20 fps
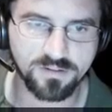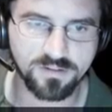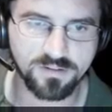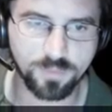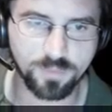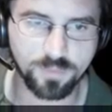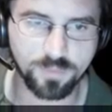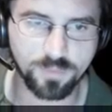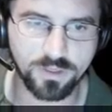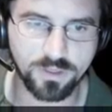
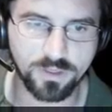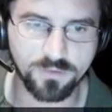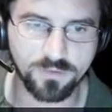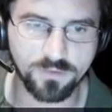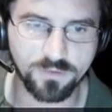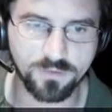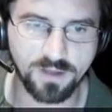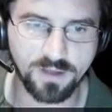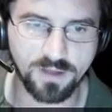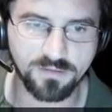This is a
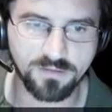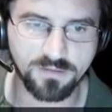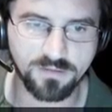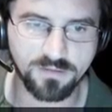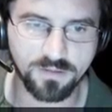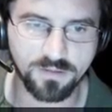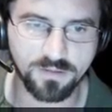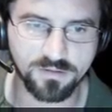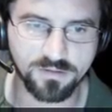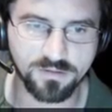0.25,
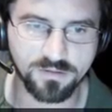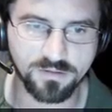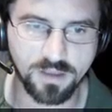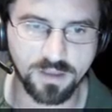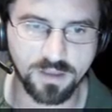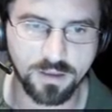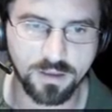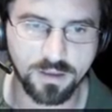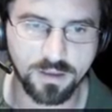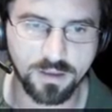so this
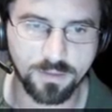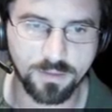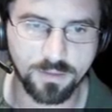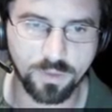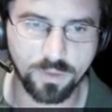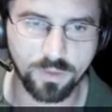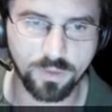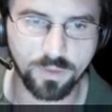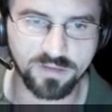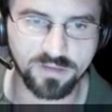is a
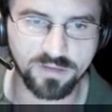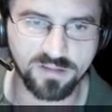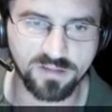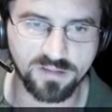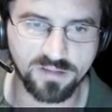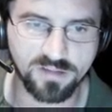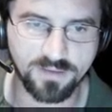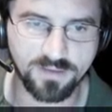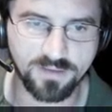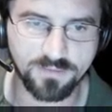
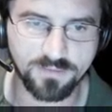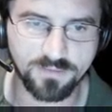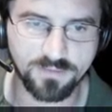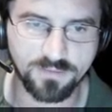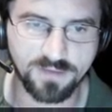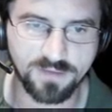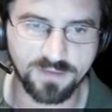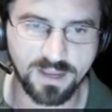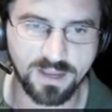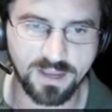
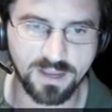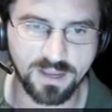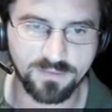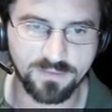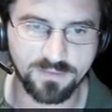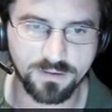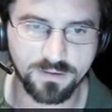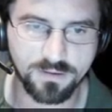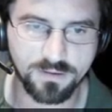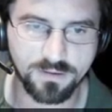
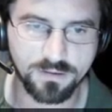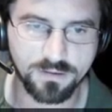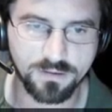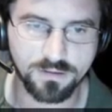0.75.